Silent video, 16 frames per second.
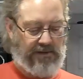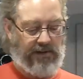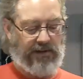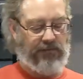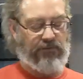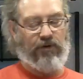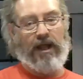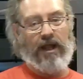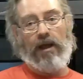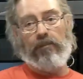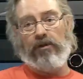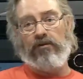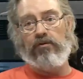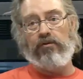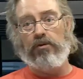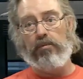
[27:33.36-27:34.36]
That's what
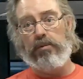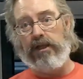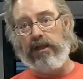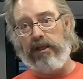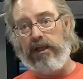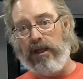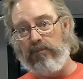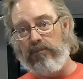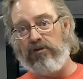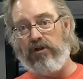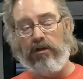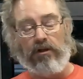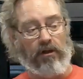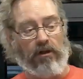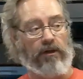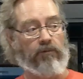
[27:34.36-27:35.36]
happens when you play games
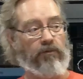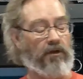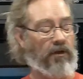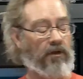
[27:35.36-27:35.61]
online with